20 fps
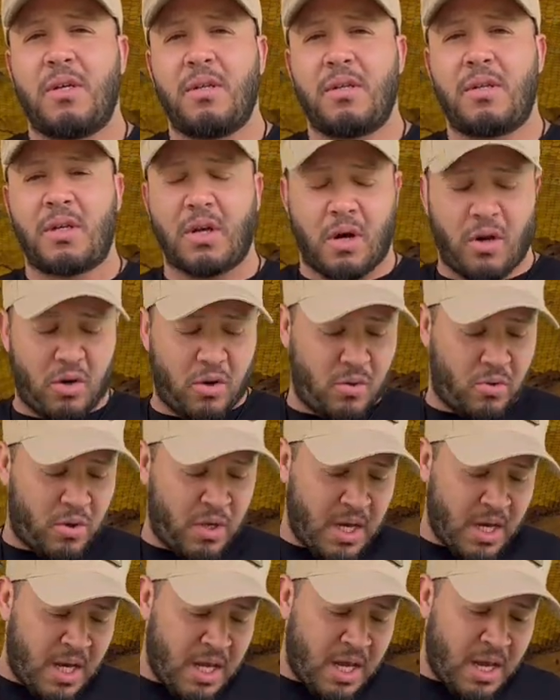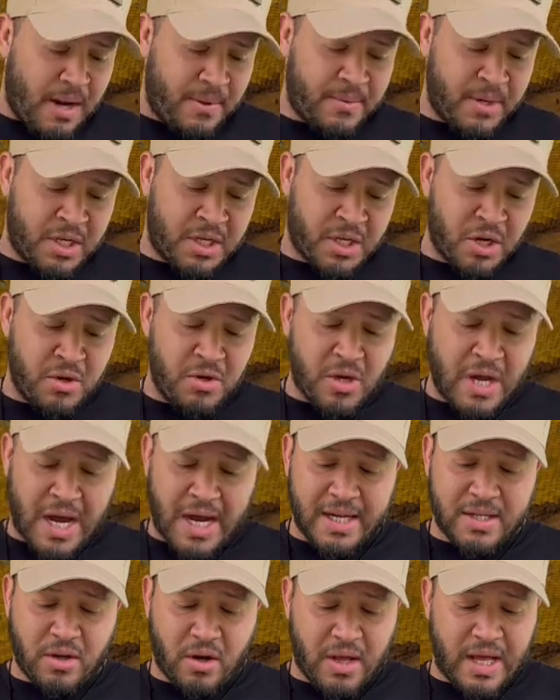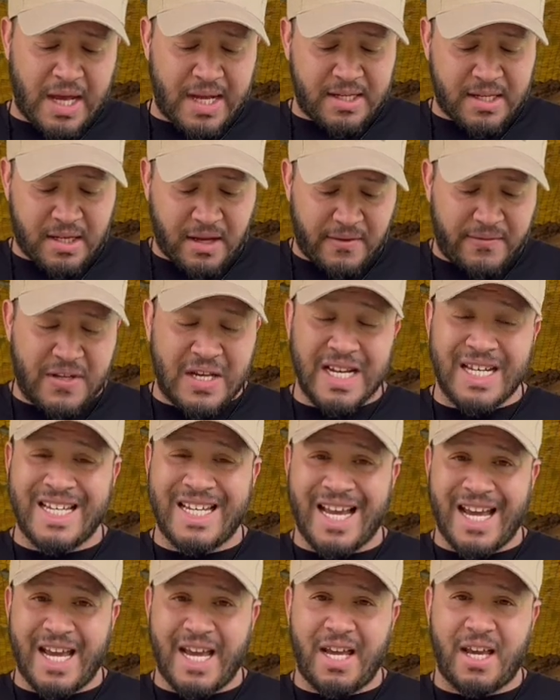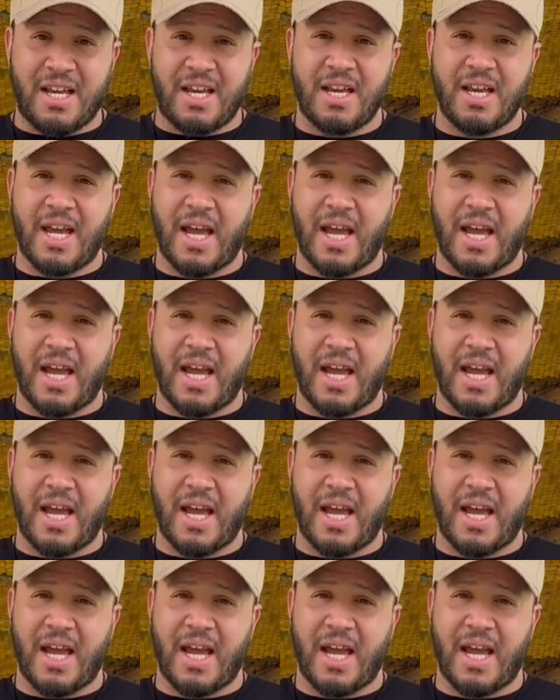So I'm going to show you guys all that stuff today,